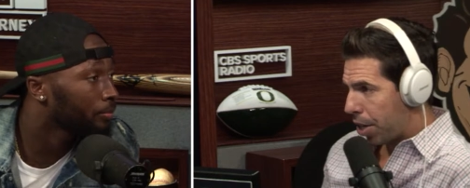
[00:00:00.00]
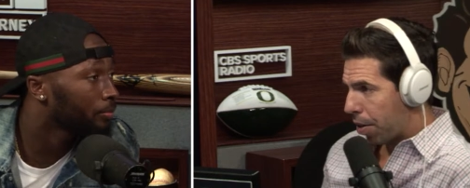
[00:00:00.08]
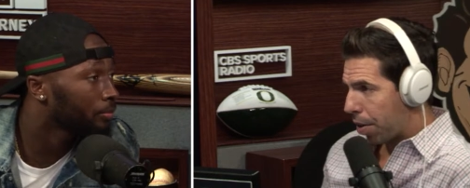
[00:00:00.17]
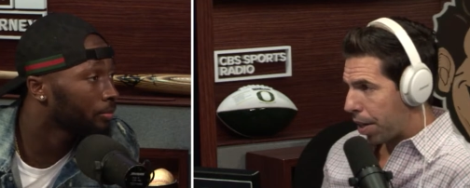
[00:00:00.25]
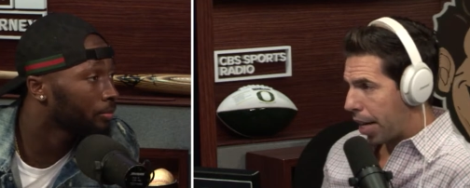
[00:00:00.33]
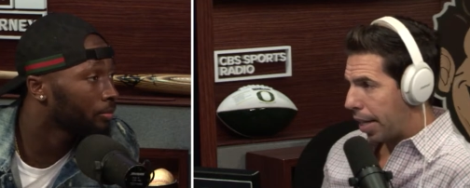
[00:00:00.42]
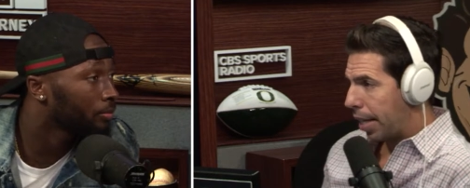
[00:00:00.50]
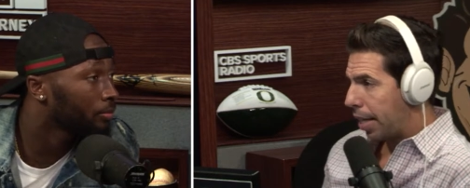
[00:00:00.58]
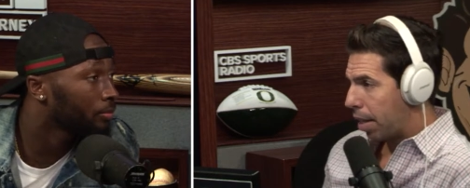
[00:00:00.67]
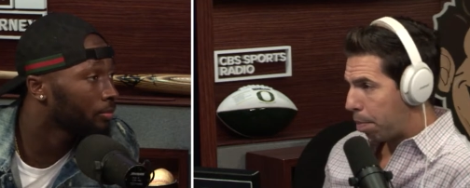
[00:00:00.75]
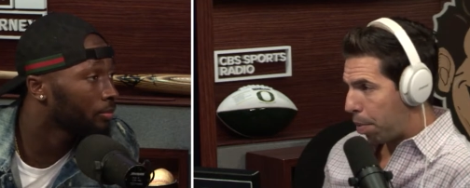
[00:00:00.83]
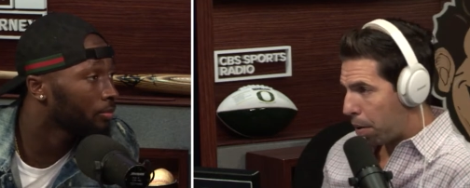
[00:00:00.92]
Speaker 1: year, getting
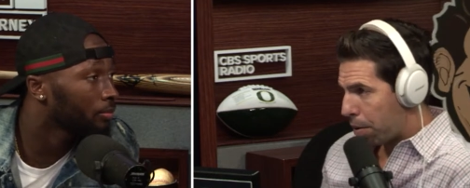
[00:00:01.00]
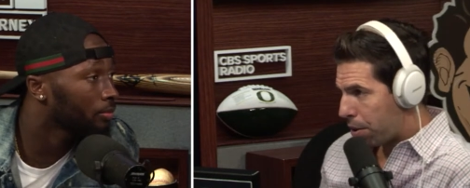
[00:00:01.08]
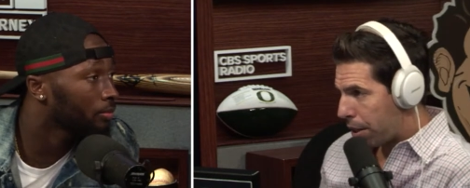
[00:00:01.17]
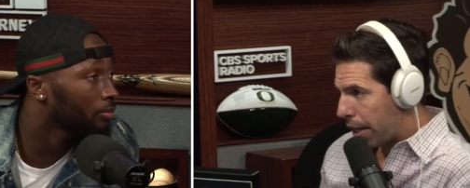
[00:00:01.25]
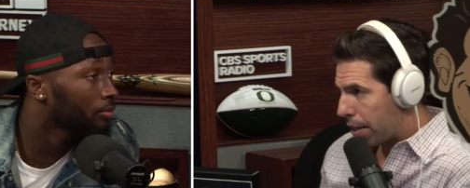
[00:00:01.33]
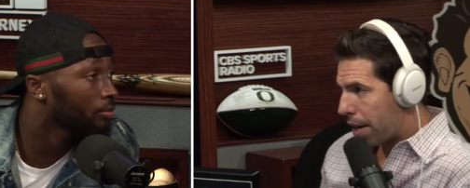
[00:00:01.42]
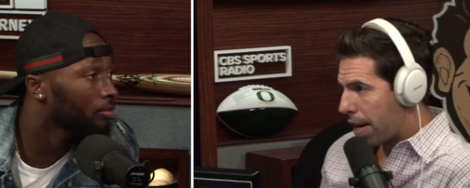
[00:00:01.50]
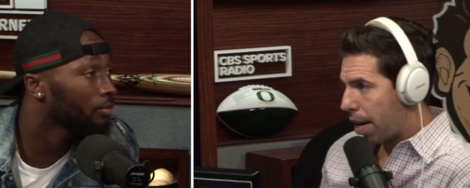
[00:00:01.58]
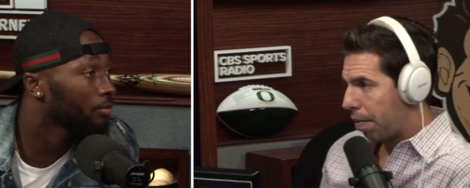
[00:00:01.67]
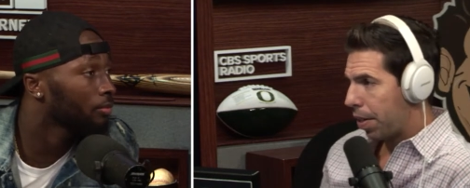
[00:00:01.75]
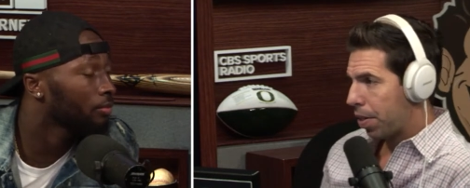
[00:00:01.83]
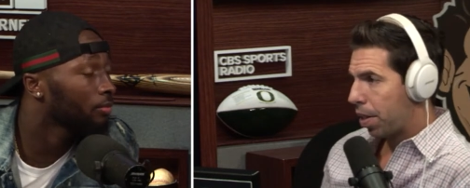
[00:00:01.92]
to the postseason,
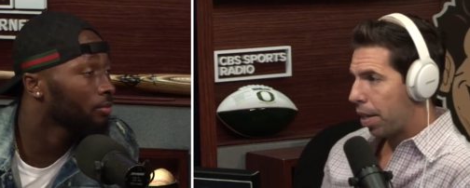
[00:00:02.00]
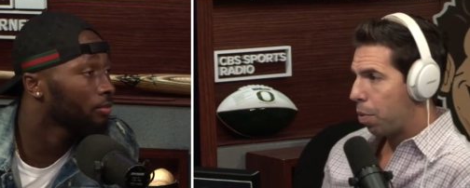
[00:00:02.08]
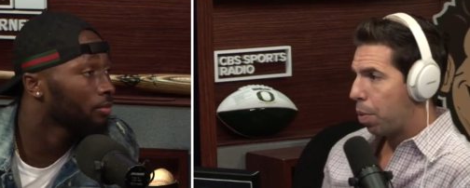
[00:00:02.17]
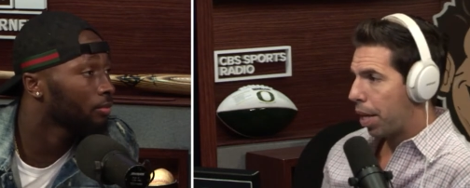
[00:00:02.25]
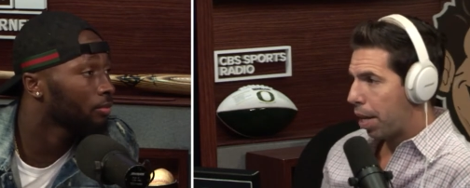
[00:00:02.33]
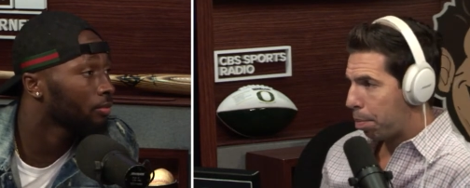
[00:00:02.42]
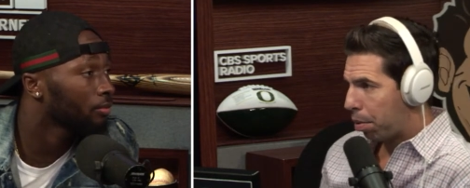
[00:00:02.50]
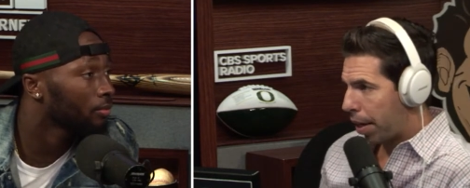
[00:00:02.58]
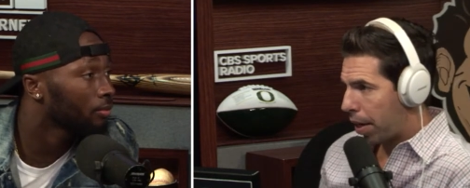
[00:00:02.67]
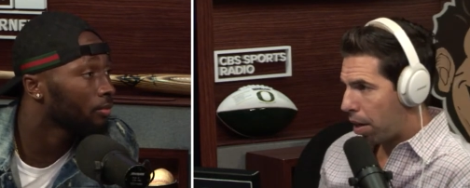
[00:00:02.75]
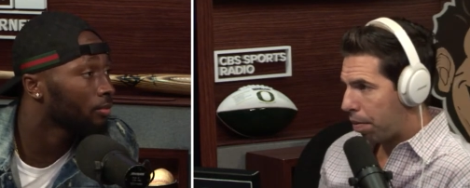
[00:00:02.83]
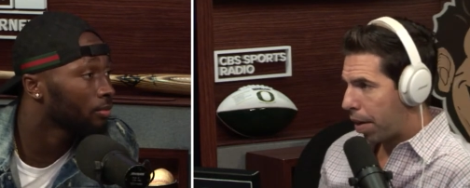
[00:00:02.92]
obviously, winning that
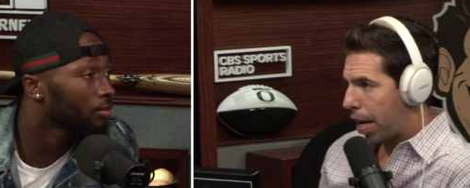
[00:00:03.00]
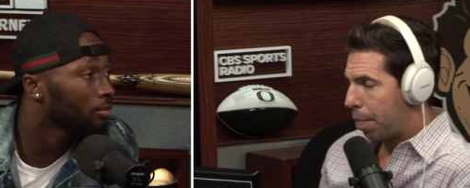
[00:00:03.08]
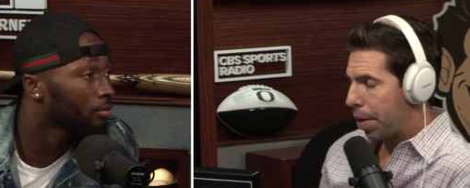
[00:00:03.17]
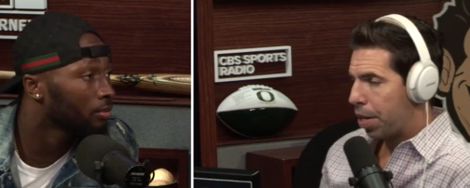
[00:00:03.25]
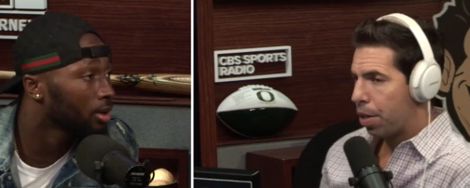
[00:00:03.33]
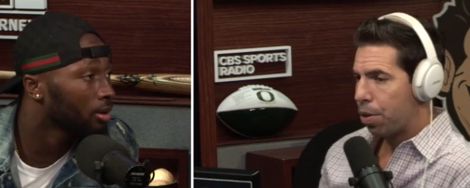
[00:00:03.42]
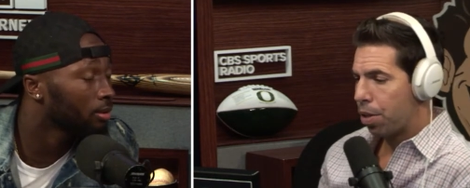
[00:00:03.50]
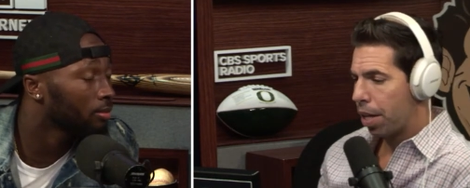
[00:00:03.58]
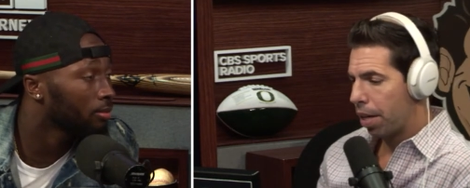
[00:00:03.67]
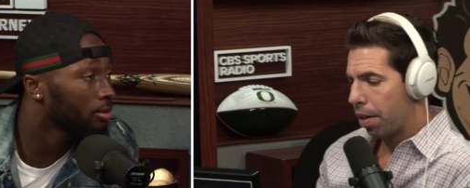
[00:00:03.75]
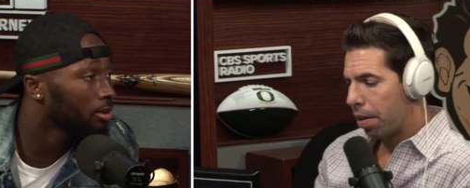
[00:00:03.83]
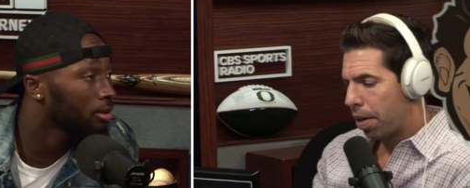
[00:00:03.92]
playoff game in
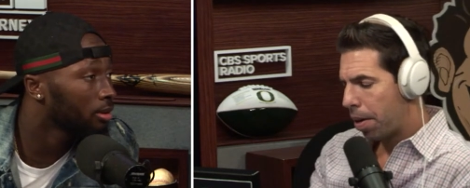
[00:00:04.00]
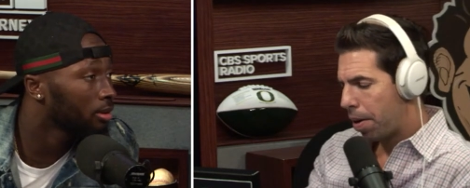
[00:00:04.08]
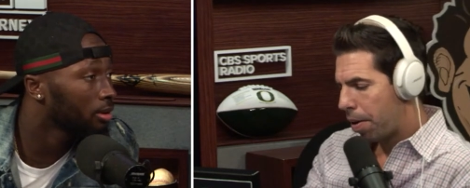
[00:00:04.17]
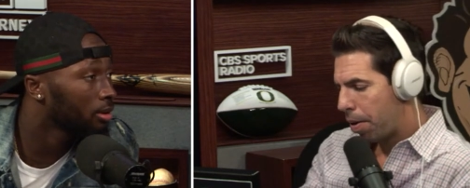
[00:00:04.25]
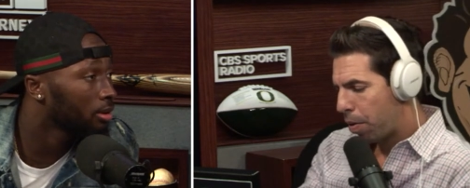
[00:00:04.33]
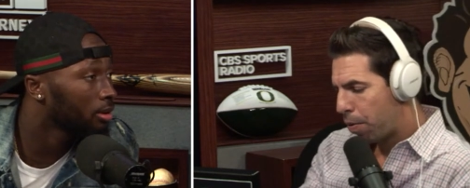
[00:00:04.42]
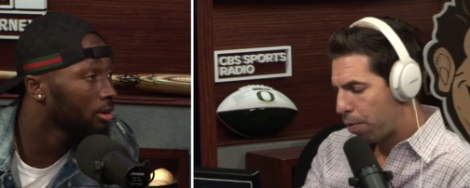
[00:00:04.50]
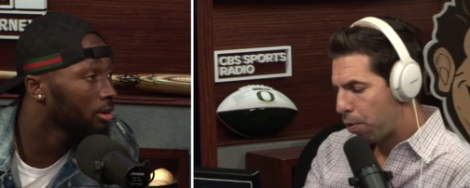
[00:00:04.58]
Houston. Yeah.